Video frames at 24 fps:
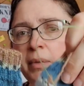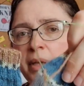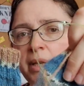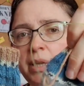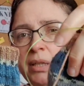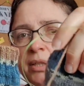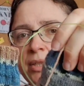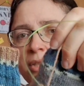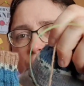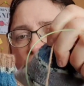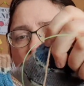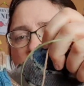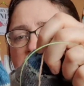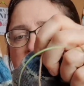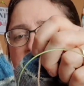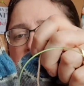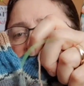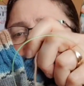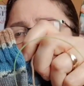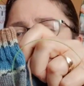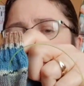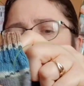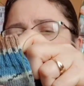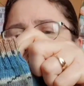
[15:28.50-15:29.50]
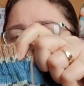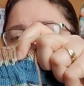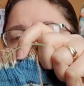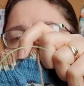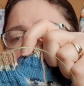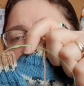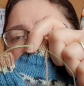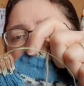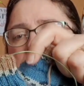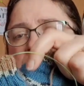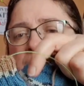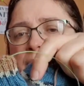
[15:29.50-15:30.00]
It's coming out
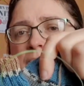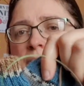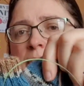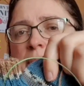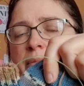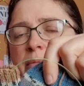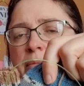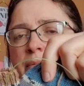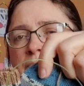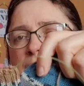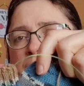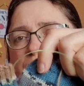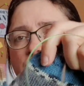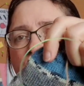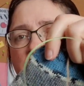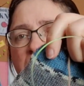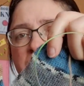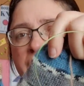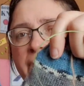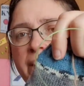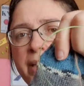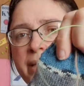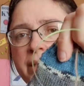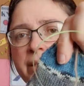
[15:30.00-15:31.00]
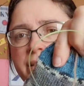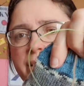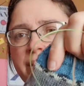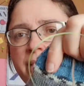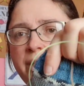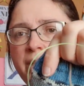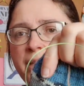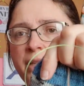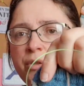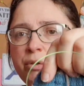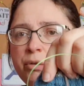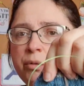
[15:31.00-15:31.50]
quite nice.
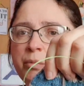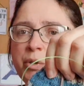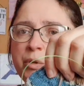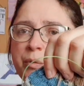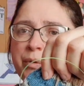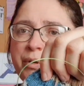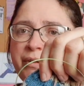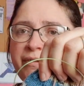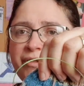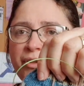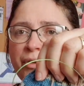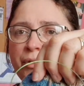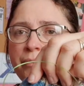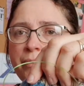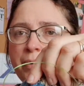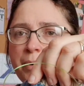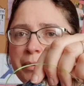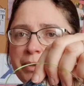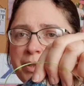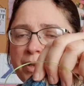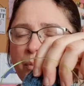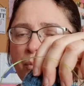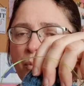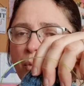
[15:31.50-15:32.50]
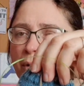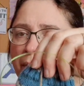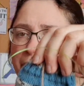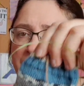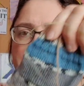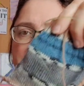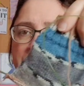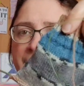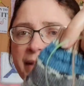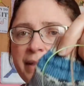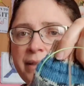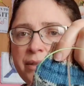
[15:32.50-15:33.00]
So I'm doing a few rows on
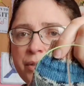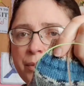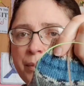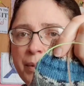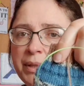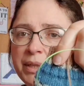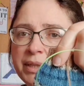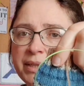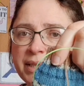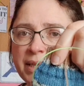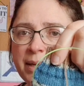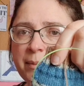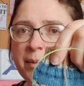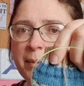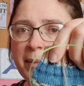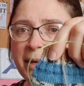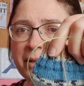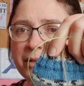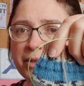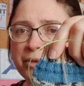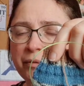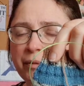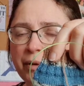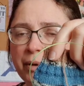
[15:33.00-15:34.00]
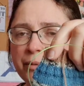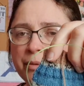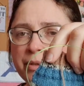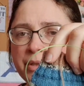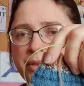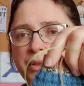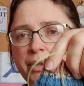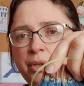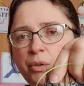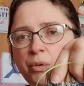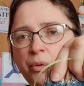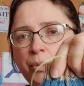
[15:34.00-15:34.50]
one, then doing the same amount of rows
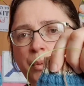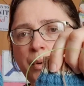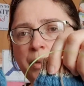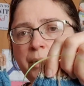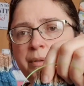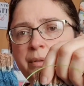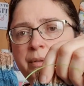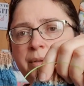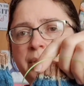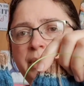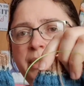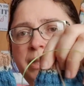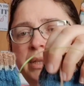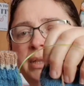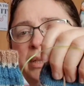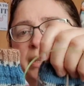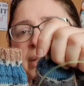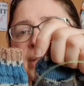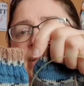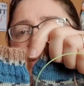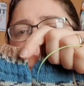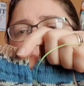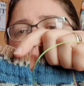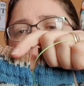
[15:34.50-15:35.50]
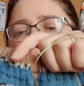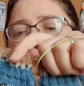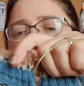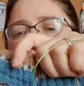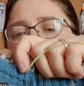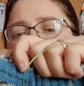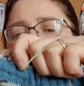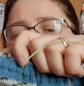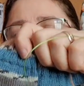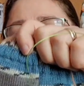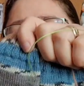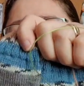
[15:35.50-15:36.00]
on the other one to
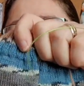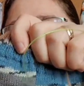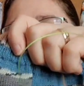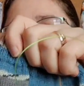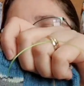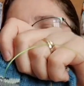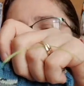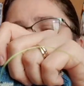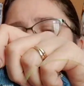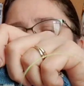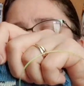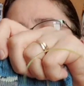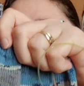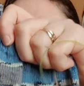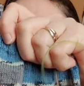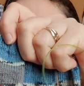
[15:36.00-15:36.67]
try and keep them up to